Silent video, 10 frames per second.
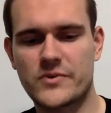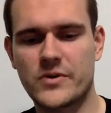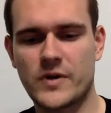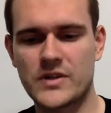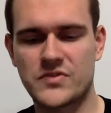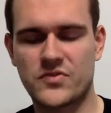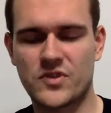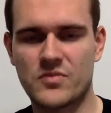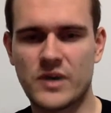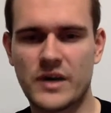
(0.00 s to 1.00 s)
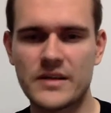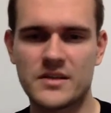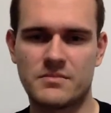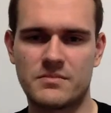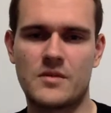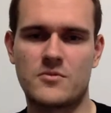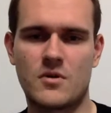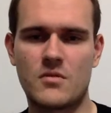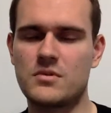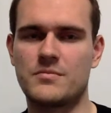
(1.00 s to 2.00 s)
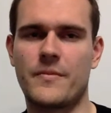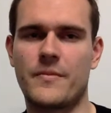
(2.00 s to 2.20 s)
requests for the brightness bar problem.